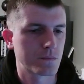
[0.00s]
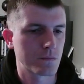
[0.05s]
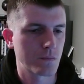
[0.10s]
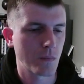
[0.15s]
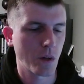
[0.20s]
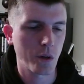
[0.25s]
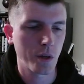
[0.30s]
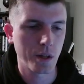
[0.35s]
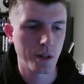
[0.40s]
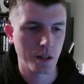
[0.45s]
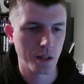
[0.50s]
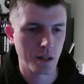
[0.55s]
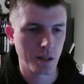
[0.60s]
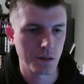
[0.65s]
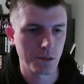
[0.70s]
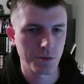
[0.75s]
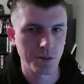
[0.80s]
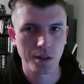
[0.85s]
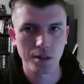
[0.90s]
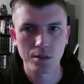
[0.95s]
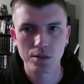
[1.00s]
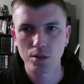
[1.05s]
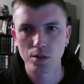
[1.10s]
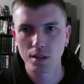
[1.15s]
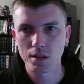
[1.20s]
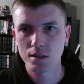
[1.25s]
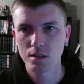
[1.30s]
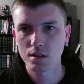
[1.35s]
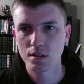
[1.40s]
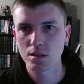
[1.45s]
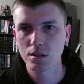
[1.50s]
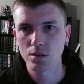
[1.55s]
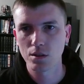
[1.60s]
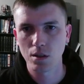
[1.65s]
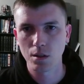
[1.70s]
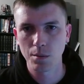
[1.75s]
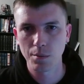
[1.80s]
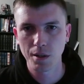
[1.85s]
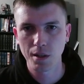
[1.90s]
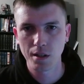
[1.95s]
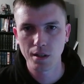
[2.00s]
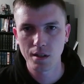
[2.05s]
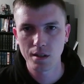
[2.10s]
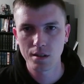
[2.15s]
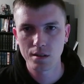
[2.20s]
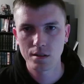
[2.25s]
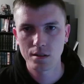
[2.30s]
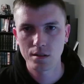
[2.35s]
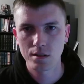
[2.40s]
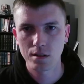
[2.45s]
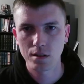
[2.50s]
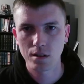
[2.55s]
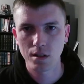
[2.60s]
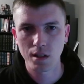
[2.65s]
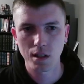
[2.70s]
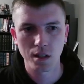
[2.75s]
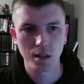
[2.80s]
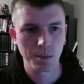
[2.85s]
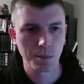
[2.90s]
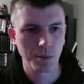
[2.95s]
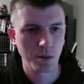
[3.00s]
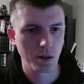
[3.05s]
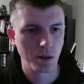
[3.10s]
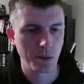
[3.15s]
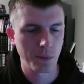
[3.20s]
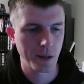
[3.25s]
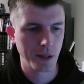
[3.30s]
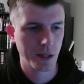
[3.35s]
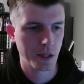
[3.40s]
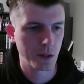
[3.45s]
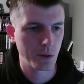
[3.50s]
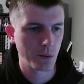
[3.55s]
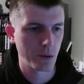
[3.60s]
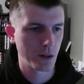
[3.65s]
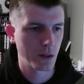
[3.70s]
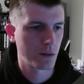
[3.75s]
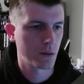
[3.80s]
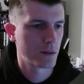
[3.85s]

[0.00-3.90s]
or in the config. So that's still going to be this GitHub callback URL.